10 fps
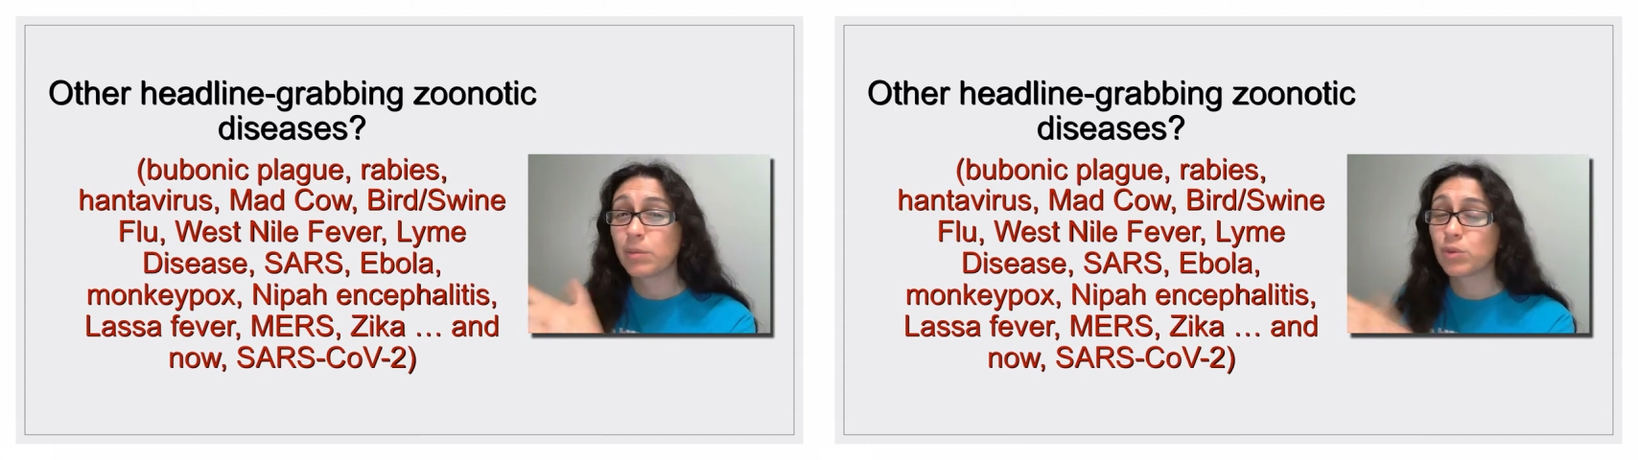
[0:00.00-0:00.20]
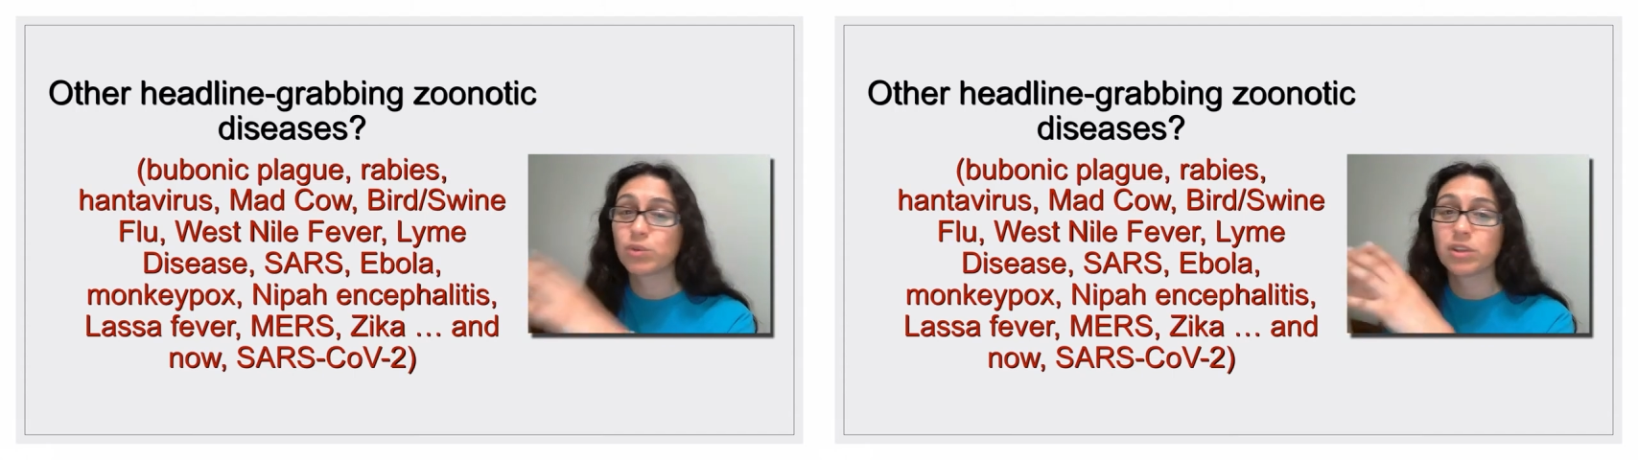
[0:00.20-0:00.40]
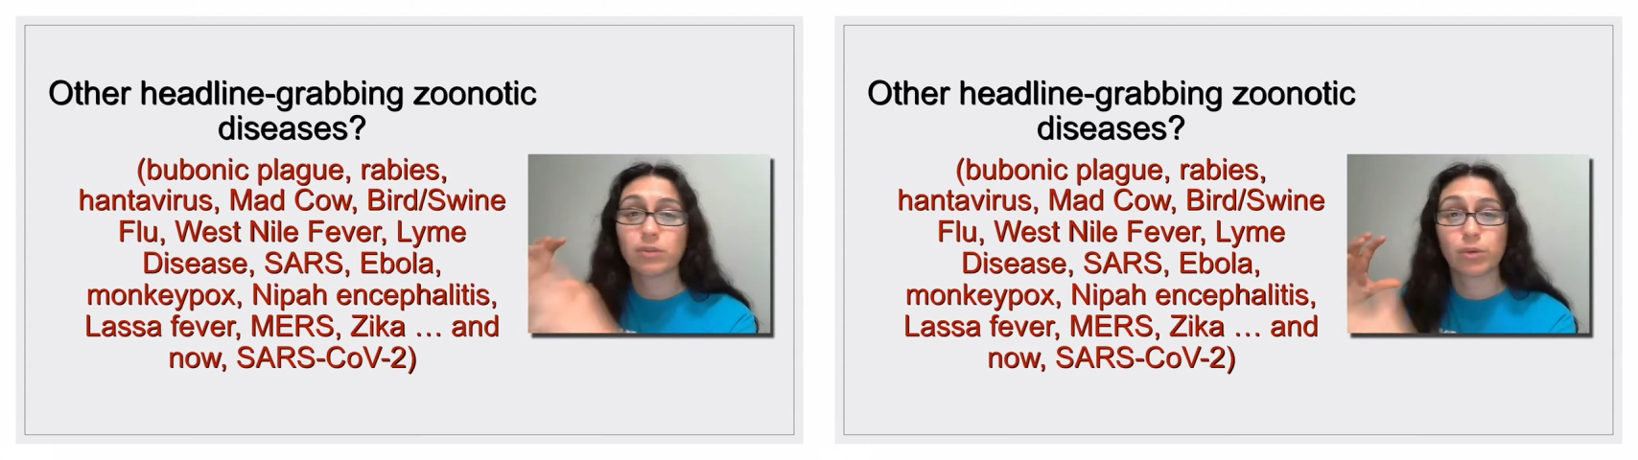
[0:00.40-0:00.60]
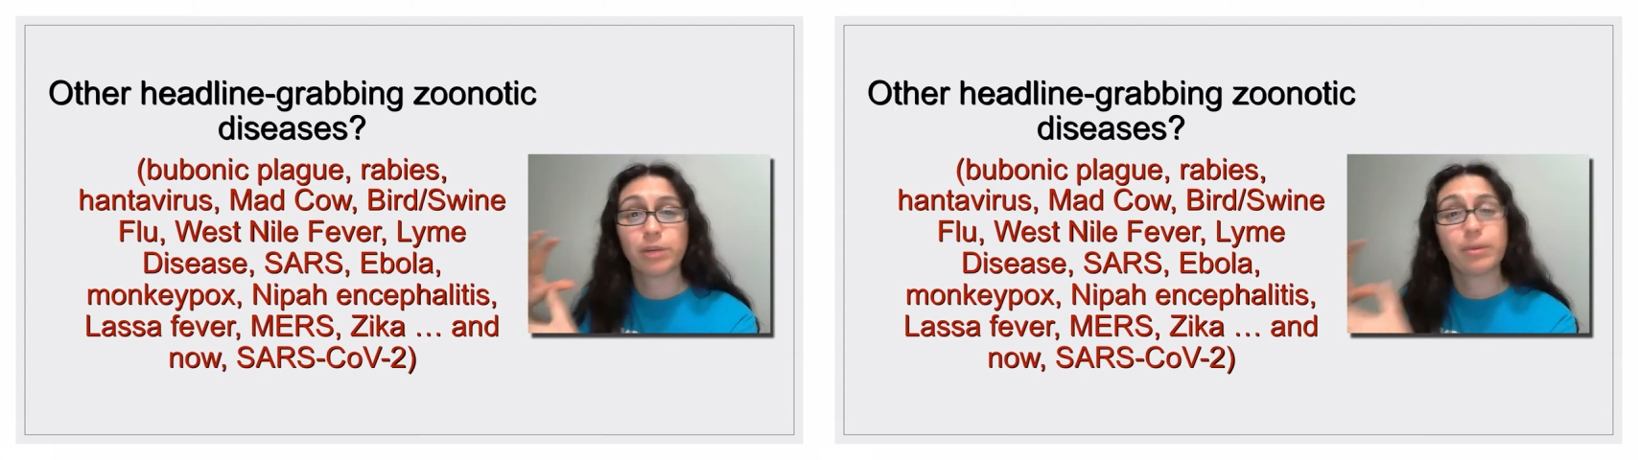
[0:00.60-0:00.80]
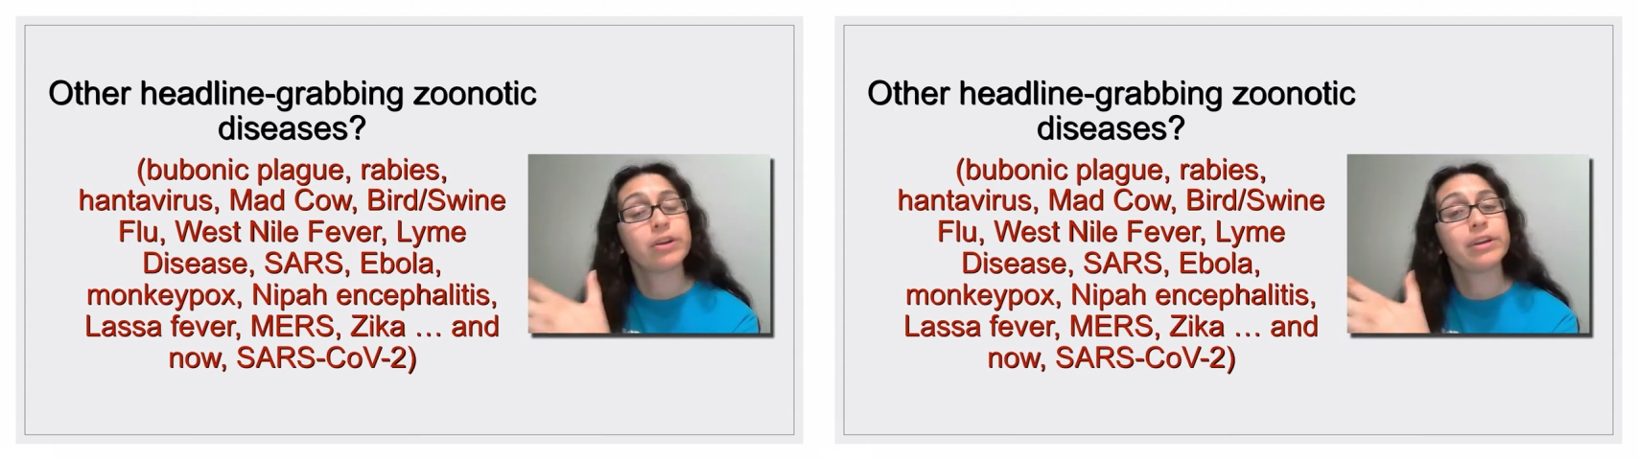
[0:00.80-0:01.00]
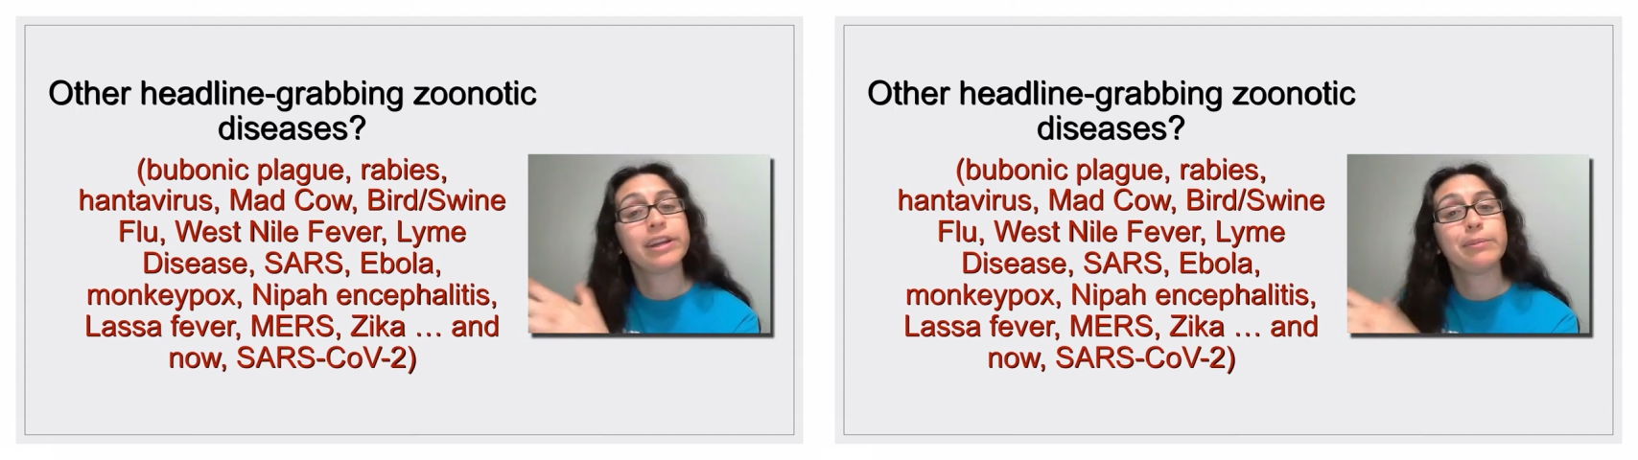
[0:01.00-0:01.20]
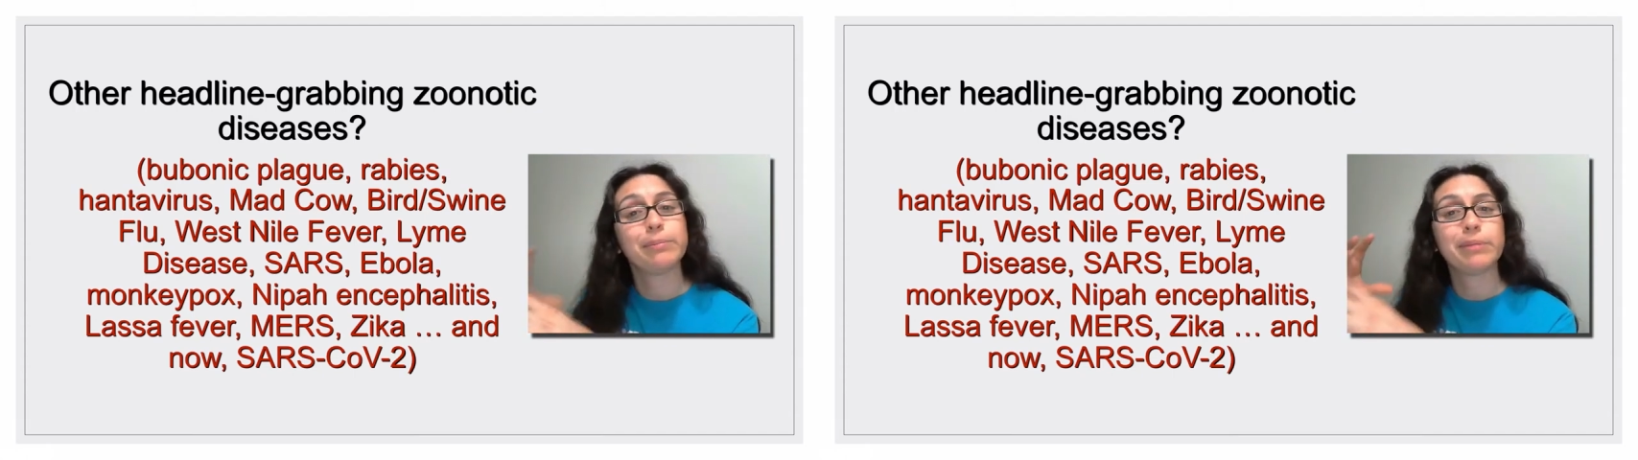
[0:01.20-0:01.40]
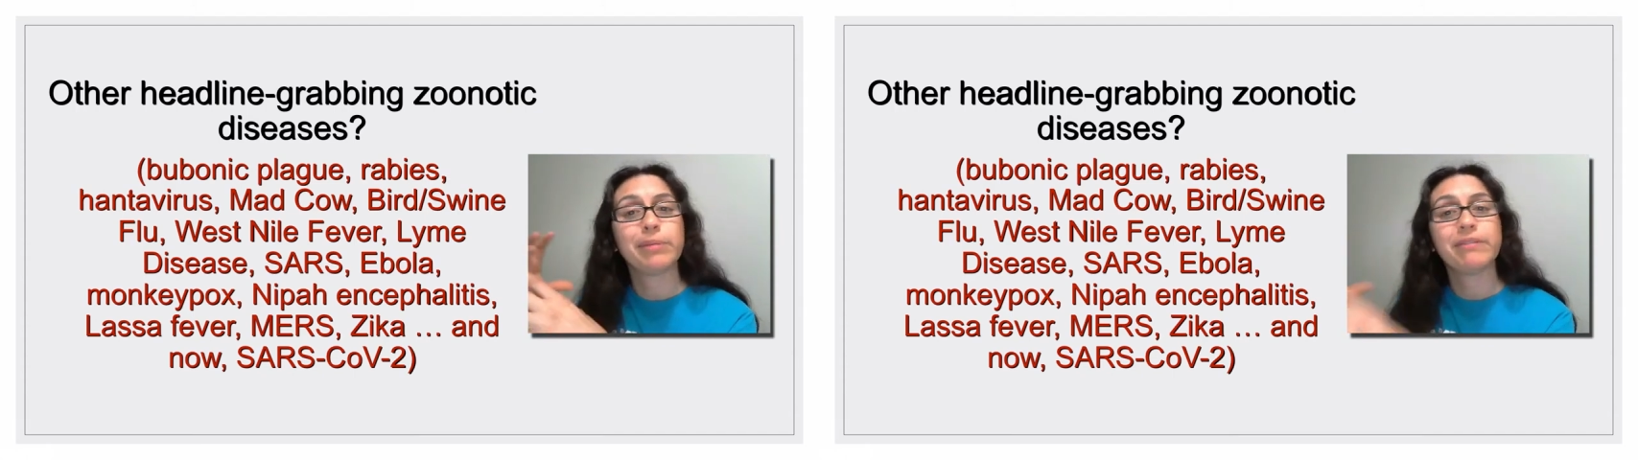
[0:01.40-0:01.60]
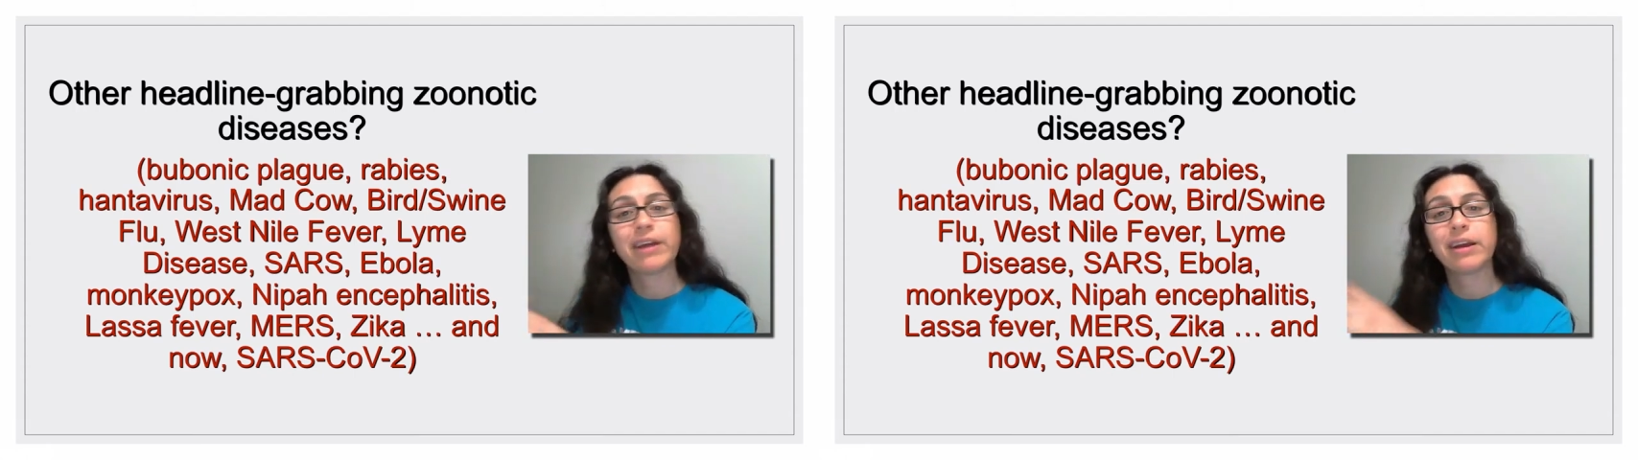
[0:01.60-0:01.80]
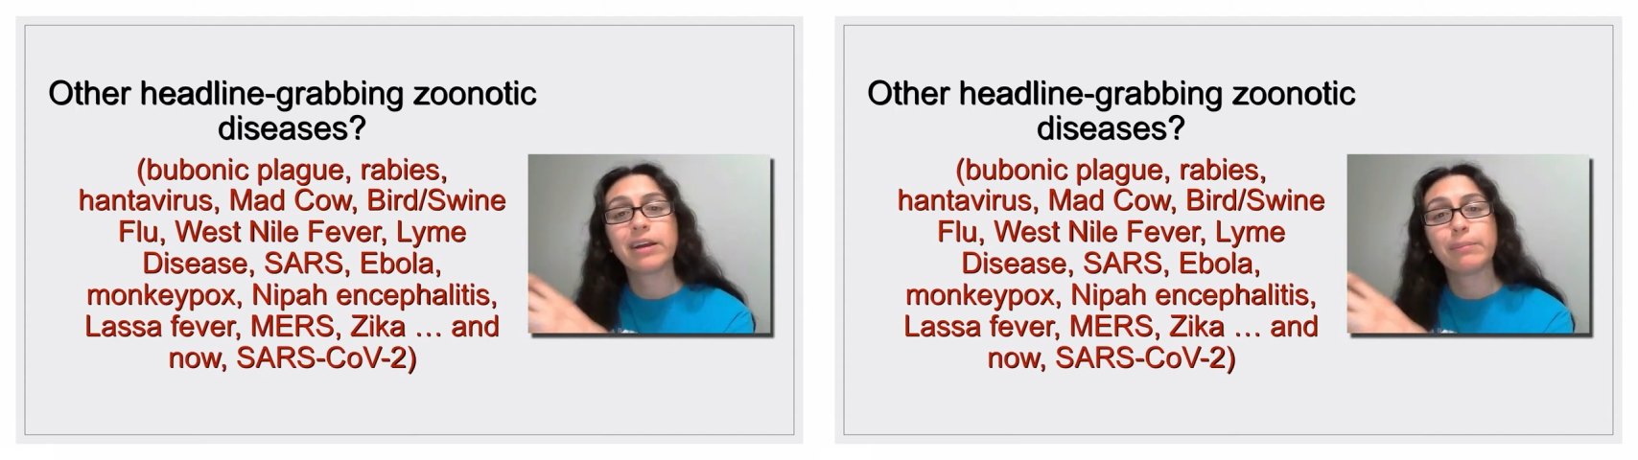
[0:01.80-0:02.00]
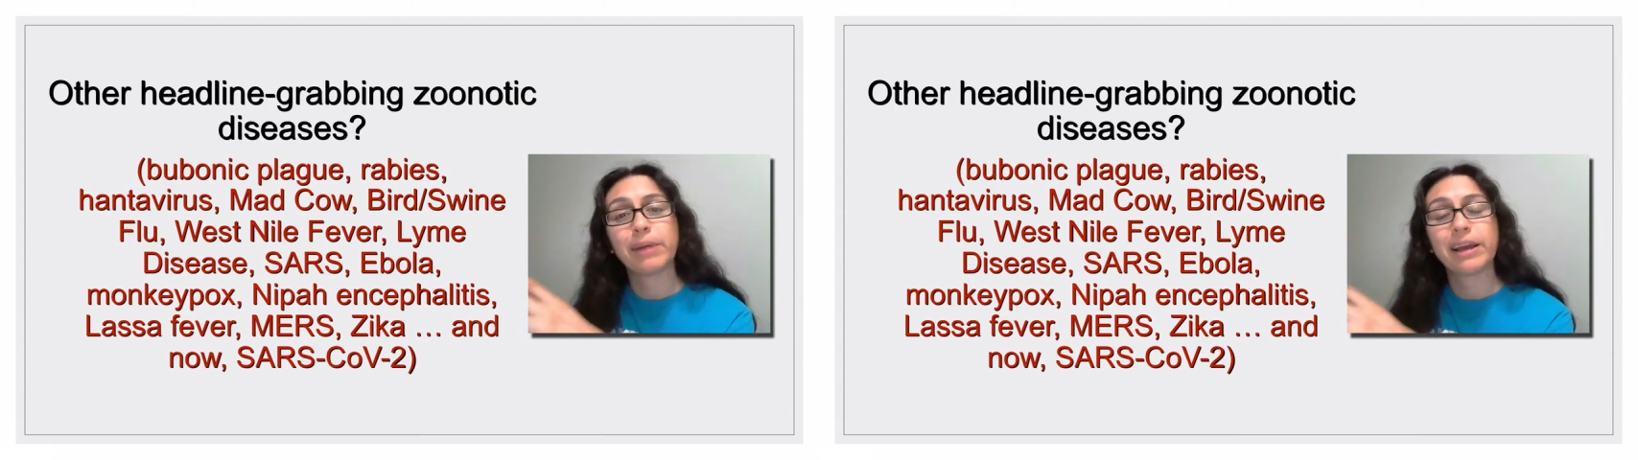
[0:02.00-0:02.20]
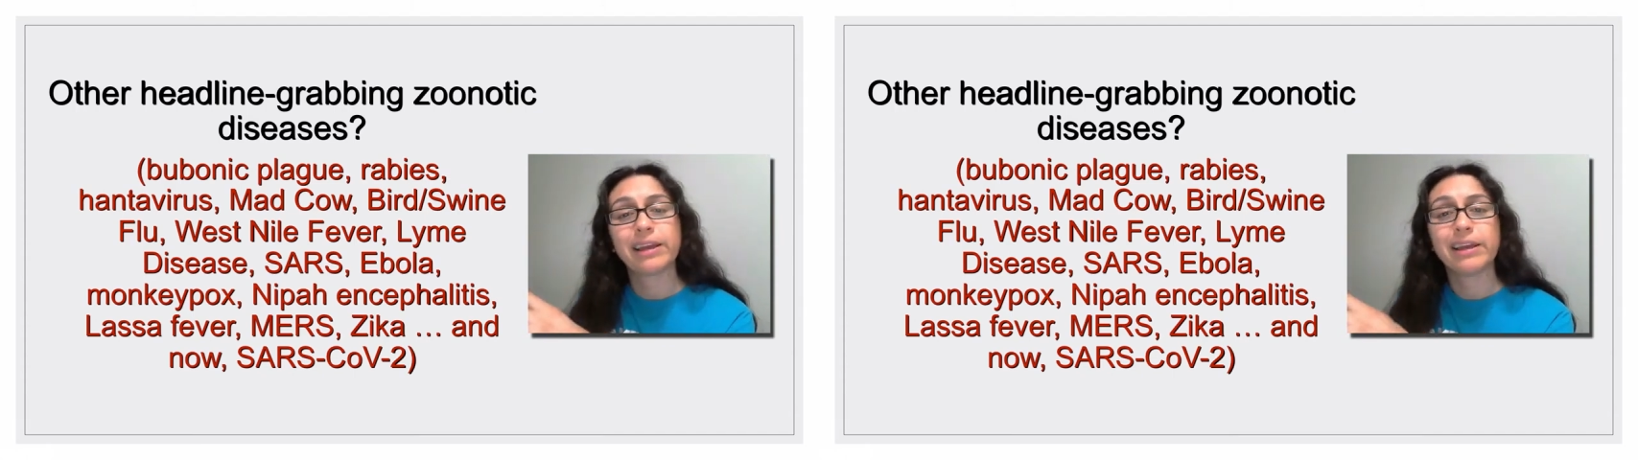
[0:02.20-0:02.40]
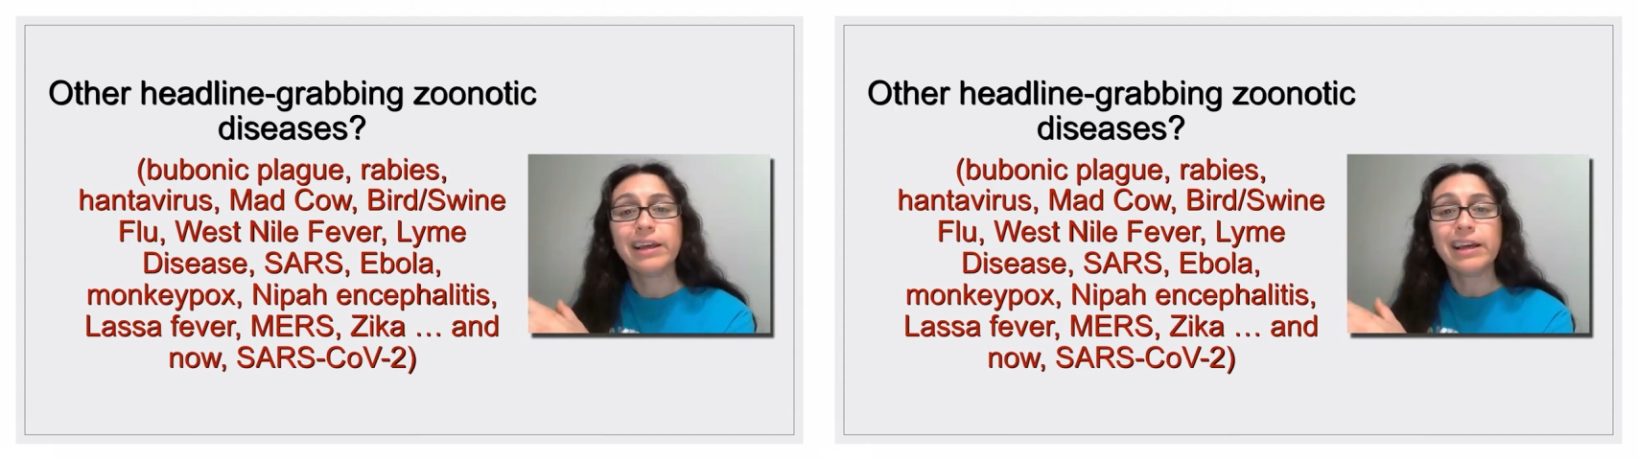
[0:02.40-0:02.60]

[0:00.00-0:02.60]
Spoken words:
I was really worried about her getting bit by